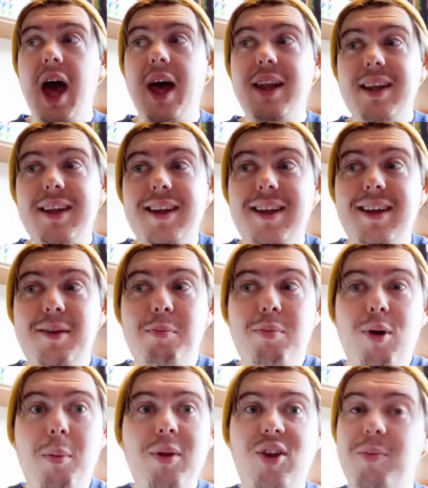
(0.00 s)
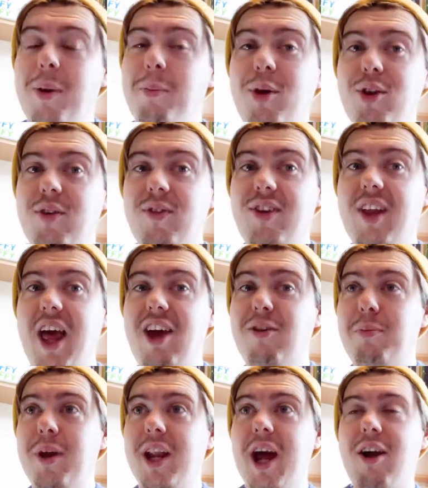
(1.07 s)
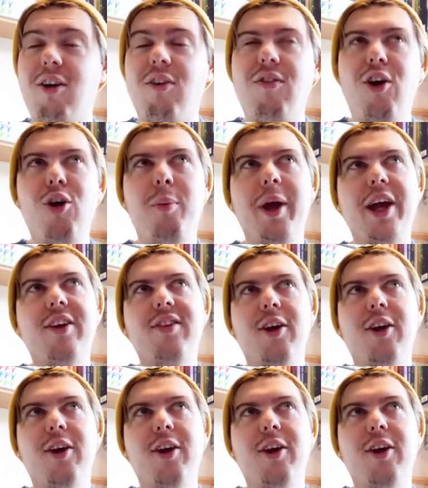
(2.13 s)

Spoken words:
and has probably spent most of his life being agoraphobic.